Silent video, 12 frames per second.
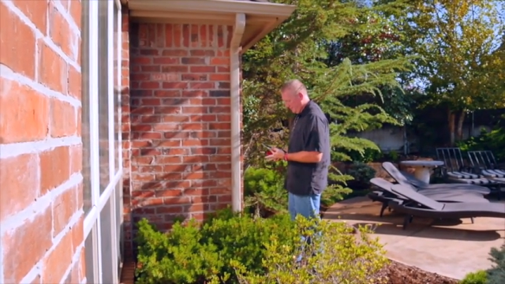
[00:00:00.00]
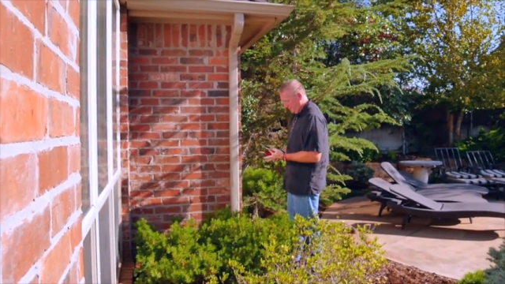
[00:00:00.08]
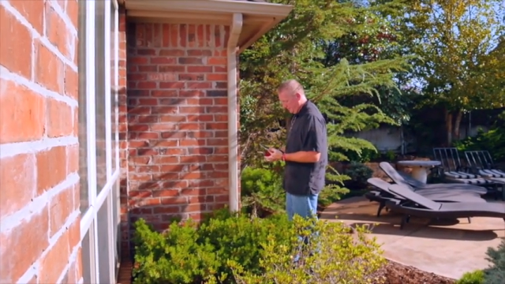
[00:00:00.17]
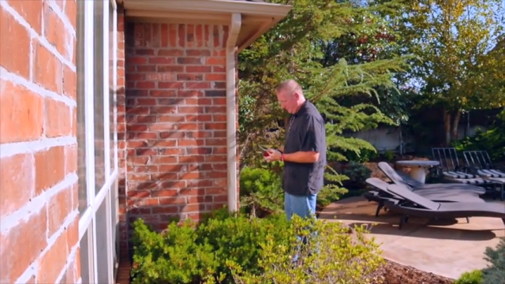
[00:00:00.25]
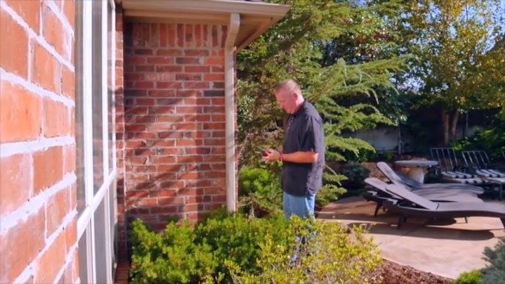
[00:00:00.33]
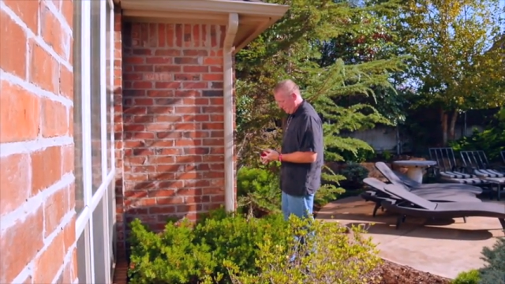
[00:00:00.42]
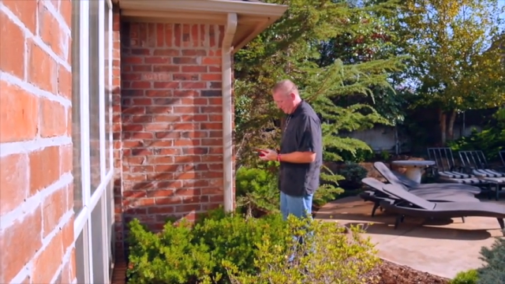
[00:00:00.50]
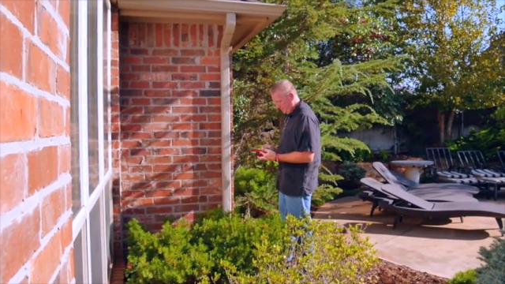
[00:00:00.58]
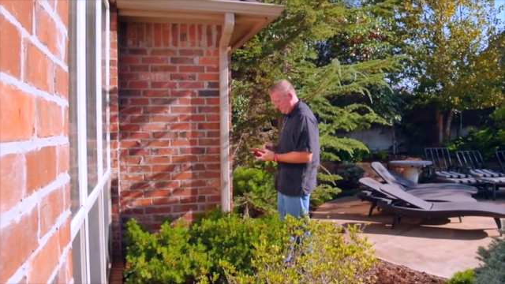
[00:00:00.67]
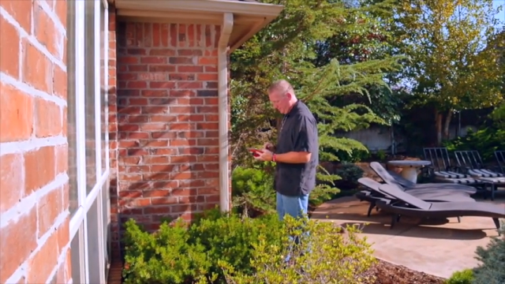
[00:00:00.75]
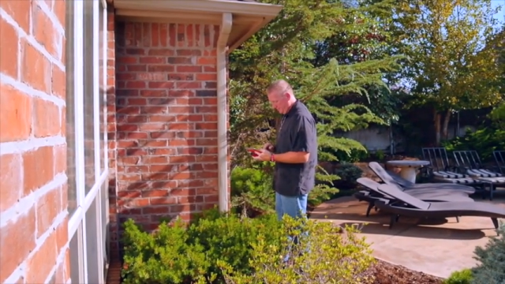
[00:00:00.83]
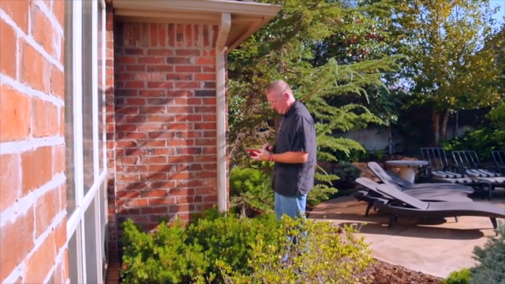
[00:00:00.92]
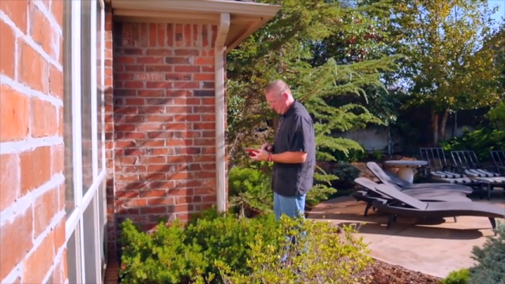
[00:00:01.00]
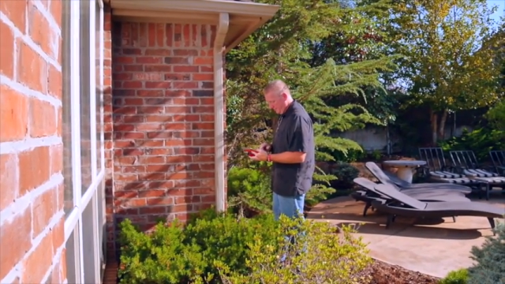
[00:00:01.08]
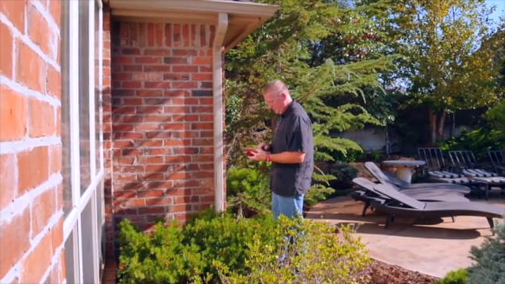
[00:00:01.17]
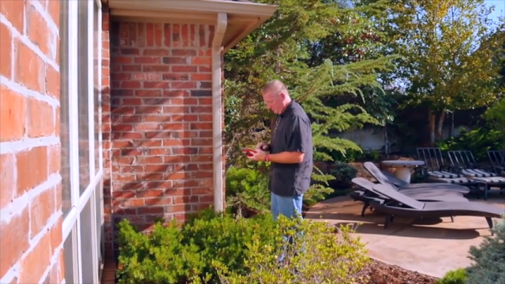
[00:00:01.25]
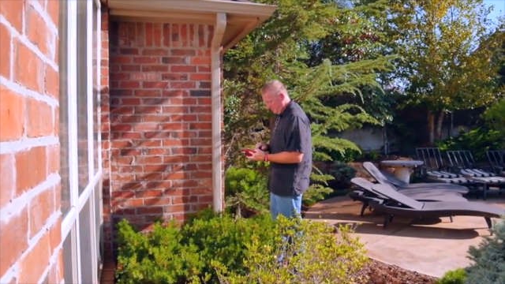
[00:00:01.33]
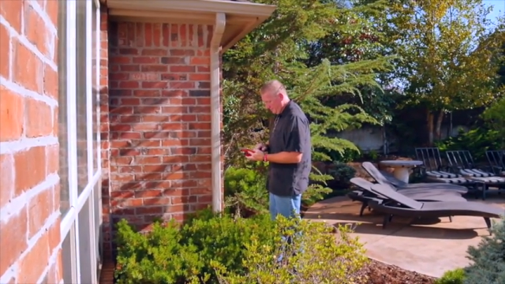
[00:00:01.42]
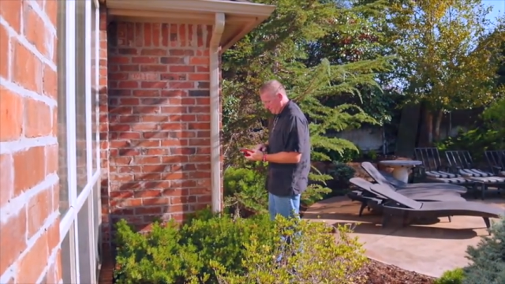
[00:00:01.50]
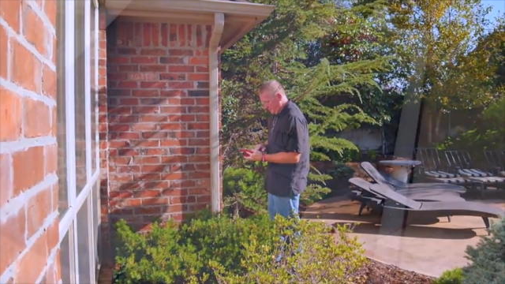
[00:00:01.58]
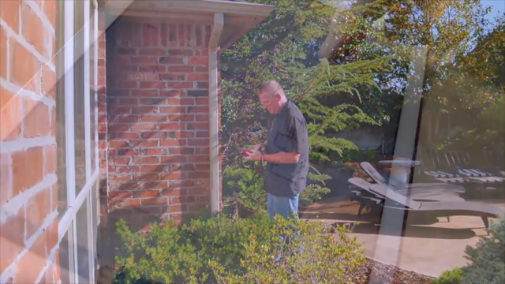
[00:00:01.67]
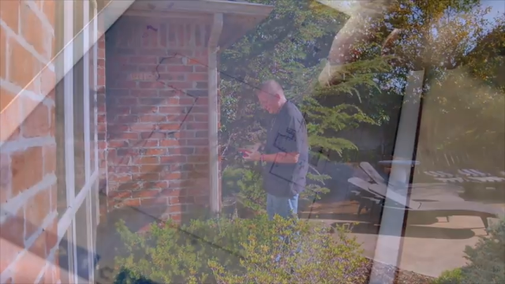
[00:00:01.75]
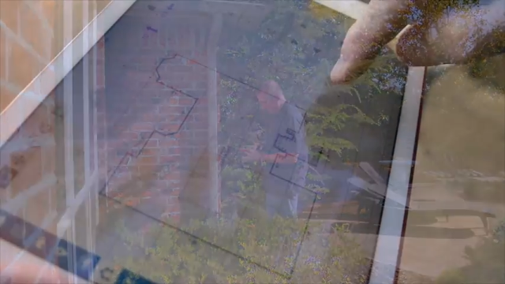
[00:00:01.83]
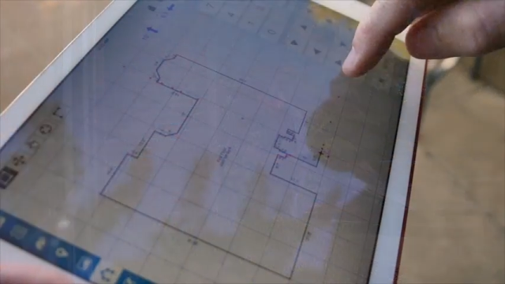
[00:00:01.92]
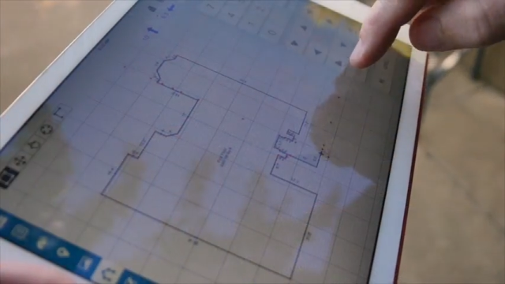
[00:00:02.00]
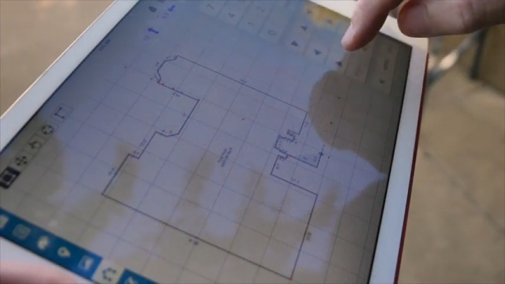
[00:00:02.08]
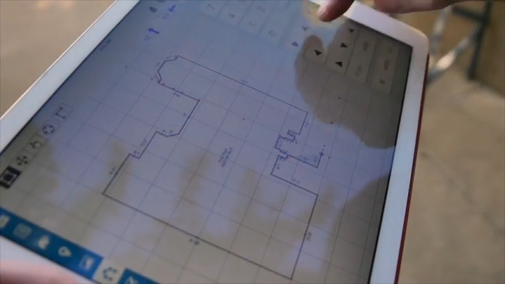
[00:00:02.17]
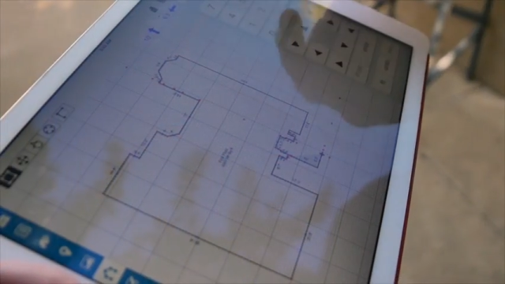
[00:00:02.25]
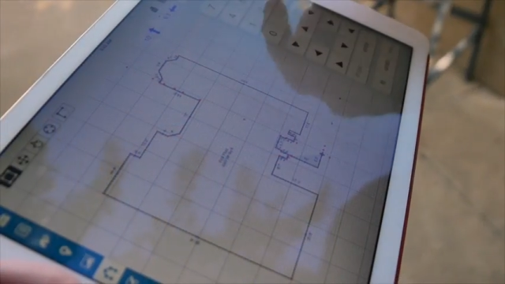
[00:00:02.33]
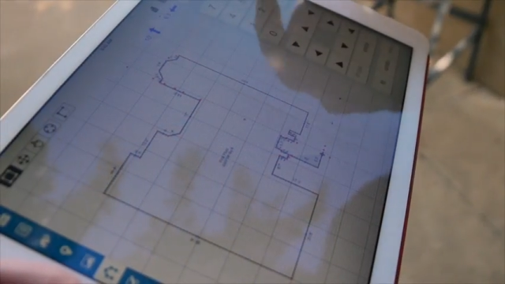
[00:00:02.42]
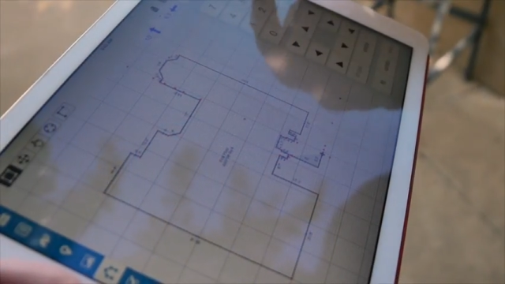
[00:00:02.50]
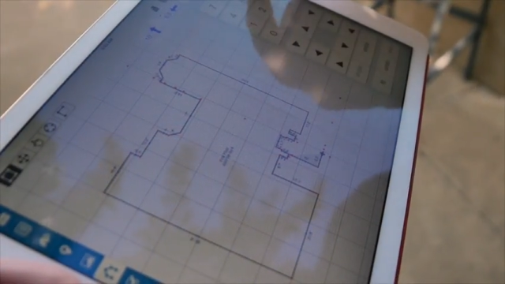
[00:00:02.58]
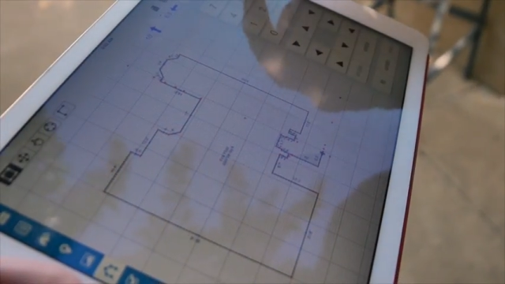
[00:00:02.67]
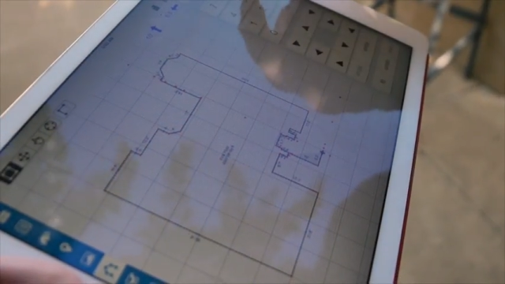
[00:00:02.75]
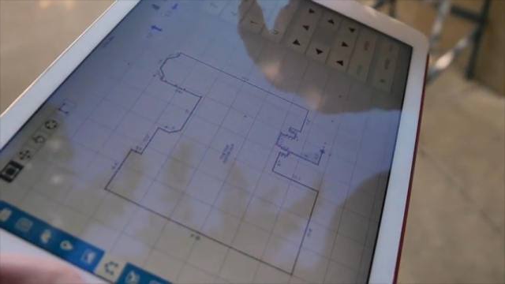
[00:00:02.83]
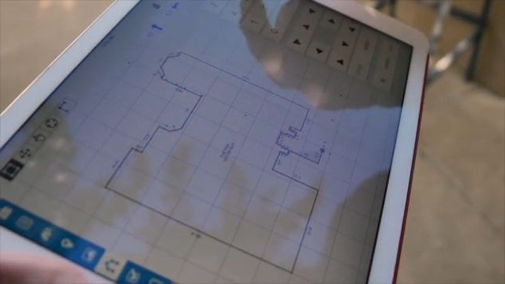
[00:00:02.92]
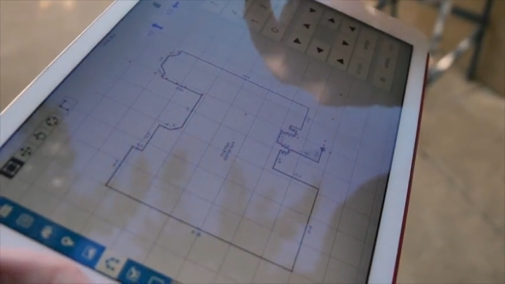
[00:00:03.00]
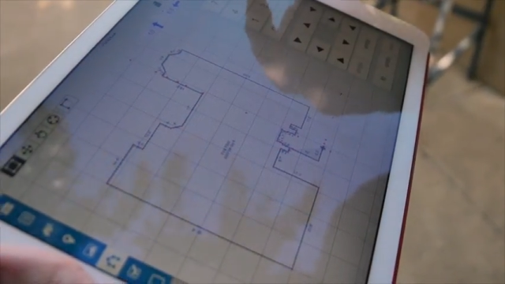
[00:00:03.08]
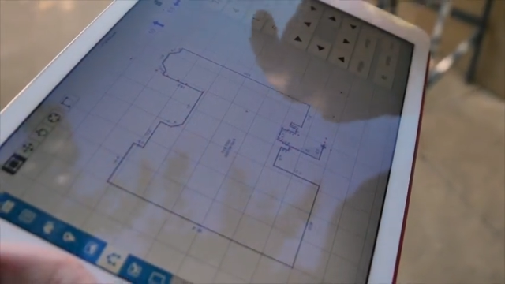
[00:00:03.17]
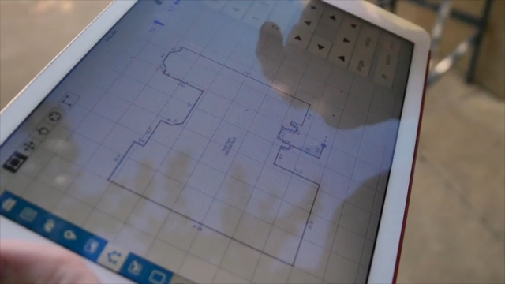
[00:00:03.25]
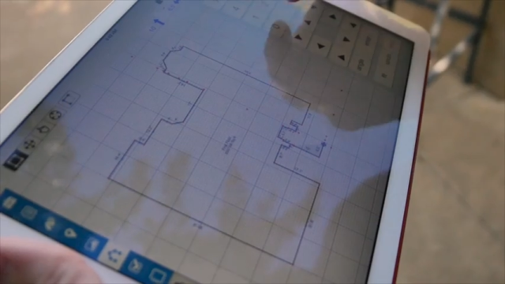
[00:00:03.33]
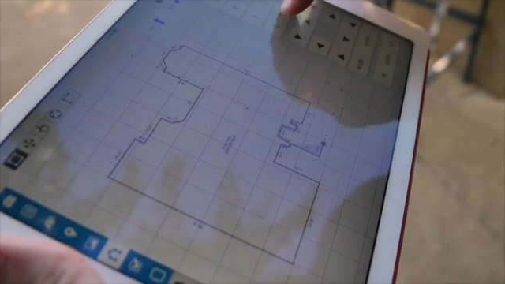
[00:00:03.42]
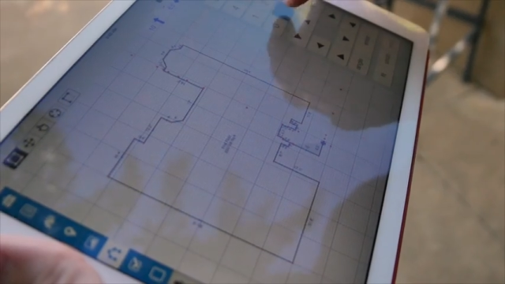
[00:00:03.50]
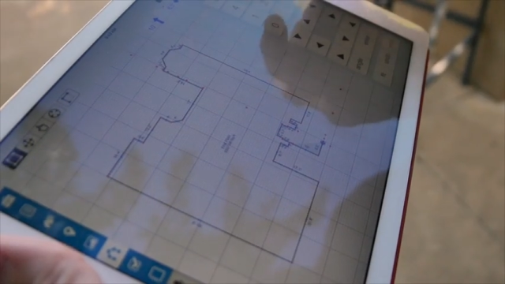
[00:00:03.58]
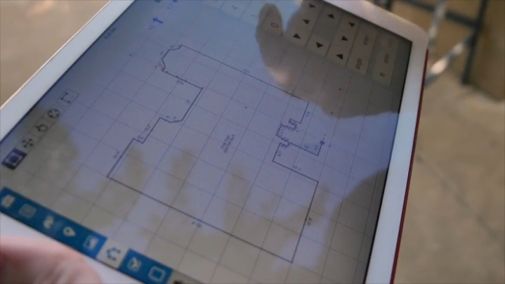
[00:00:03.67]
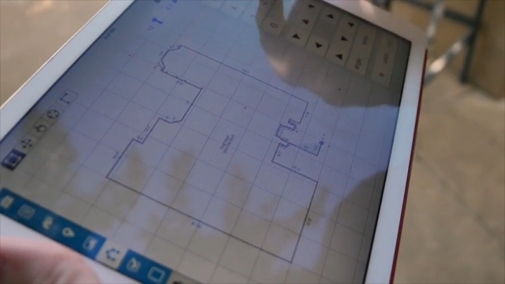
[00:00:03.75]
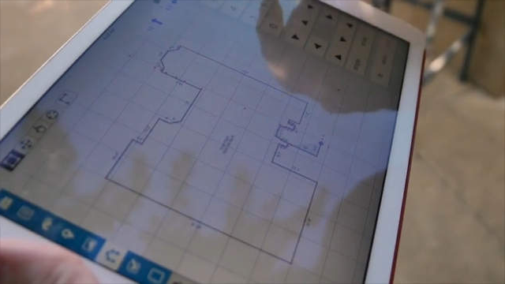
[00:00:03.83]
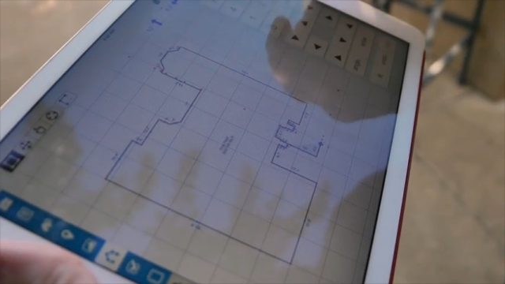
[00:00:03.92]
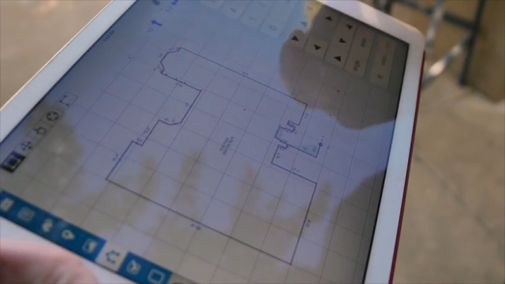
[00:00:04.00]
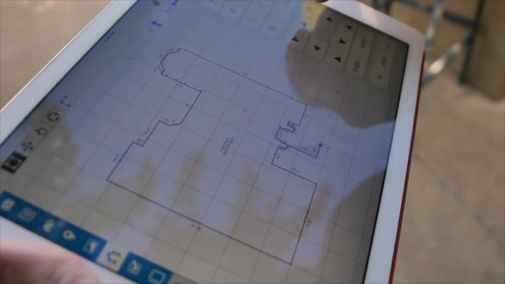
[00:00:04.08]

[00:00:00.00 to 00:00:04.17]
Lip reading: [unreadable: no face in view]